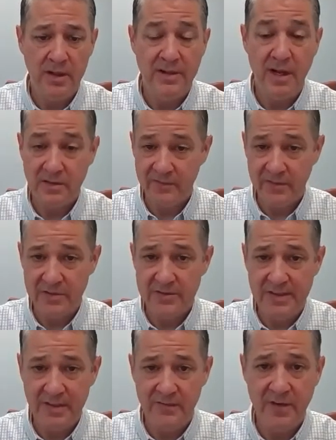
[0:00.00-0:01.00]
a doctor versed
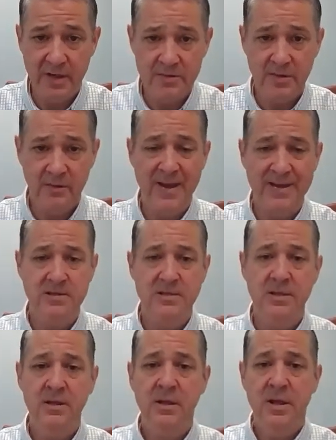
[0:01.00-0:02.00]
in functional
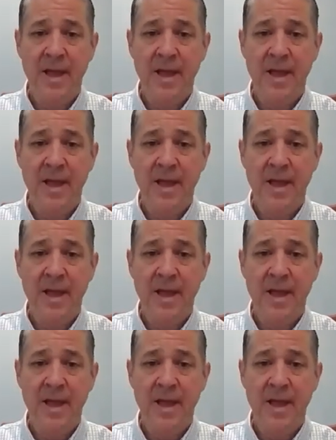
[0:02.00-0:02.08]
medicine